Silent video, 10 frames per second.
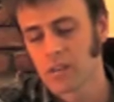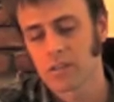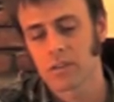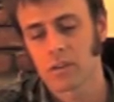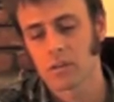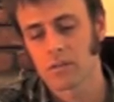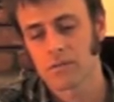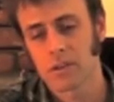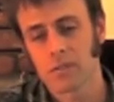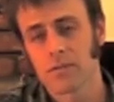So
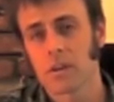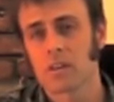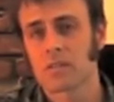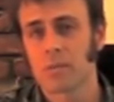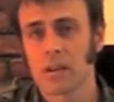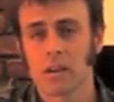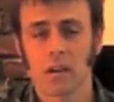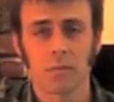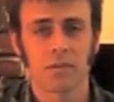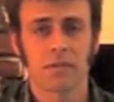feel free to speed it
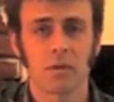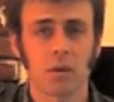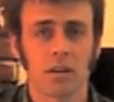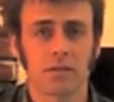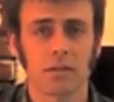up if you want